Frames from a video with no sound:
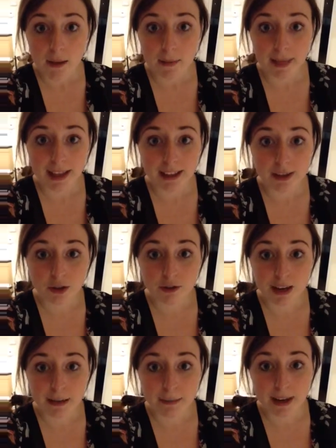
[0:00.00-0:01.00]
but that's not
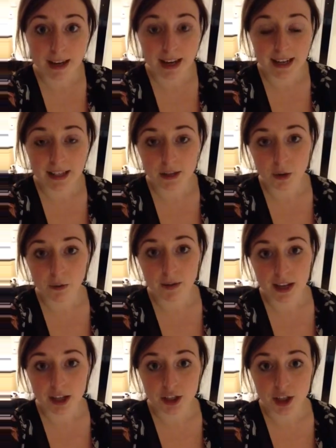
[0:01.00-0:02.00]
really been any sort of
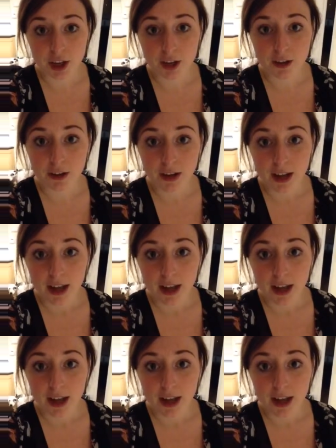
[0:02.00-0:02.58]
issue.